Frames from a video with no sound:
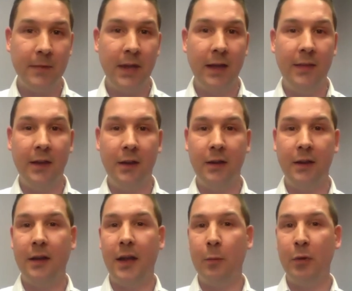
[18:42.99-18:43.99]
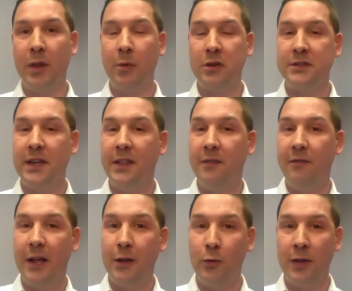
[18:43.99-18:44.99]
And then helping them understand the
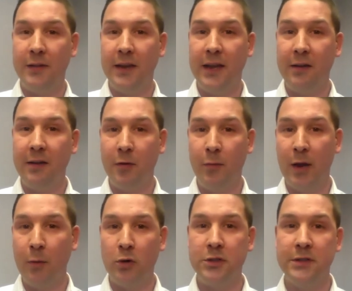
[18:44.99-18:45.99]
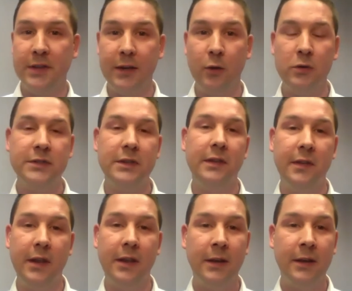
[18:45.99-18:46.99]
value that they get from that portion that goes to the
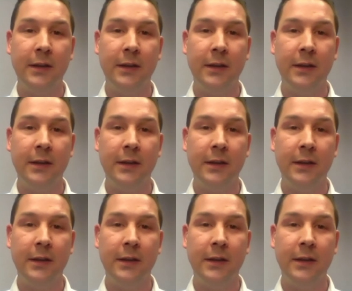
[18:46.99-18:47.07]
city.